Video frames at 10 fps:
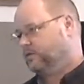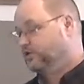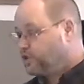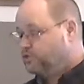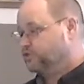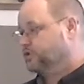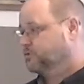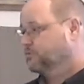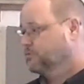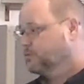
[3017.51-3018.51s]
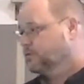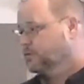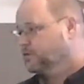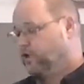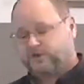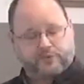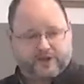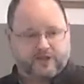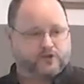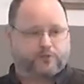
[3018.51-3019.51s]
the Jews, those that were
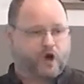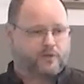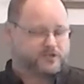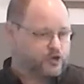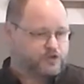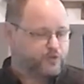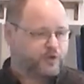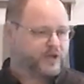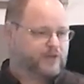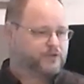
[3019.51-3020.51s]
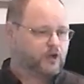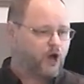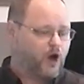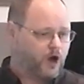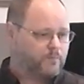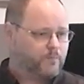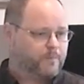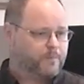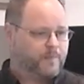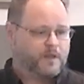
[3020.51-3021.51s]
given the promise, those that were given the law.
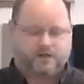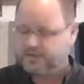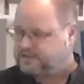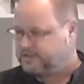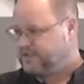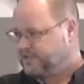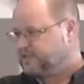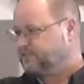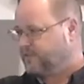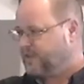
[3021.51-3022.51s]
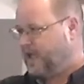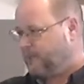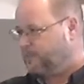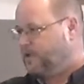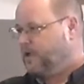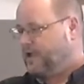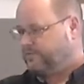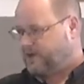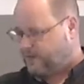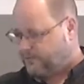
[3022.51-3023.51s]
This is, this is for them.
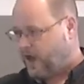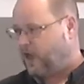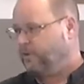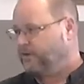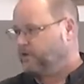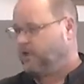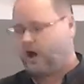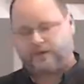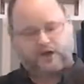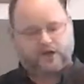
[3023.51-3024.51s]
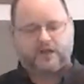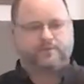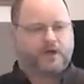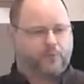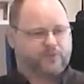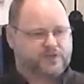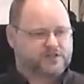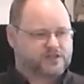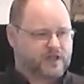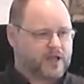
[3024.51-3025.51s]
If they're following the law and they're keeping up with
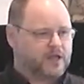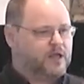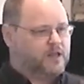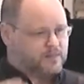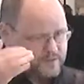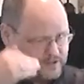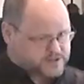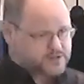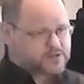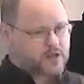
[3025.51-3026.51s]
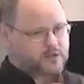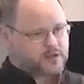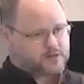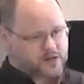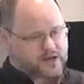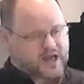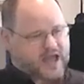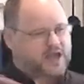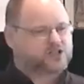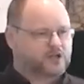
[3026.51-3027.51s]
this thing, this is the, the, the
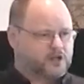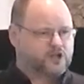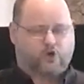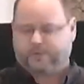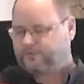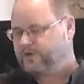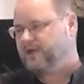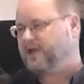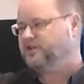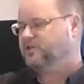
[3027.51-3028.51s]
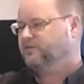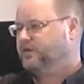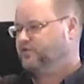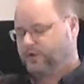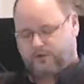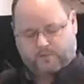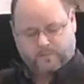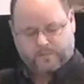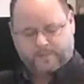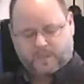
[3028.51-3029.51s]
national atonement for the nation of Israel.
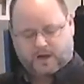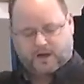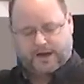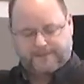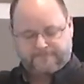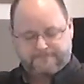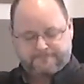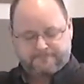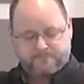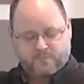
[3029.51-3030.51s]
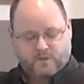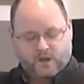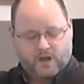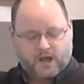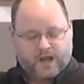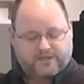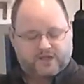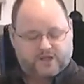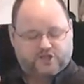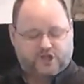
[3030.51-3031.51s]
All right? And
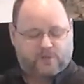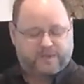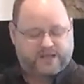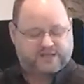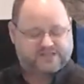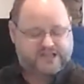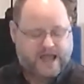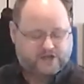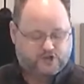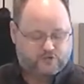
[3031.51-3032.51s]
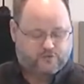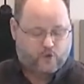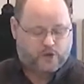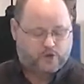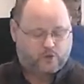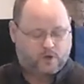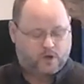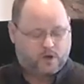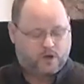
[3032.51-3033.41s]
this shall be a statute for you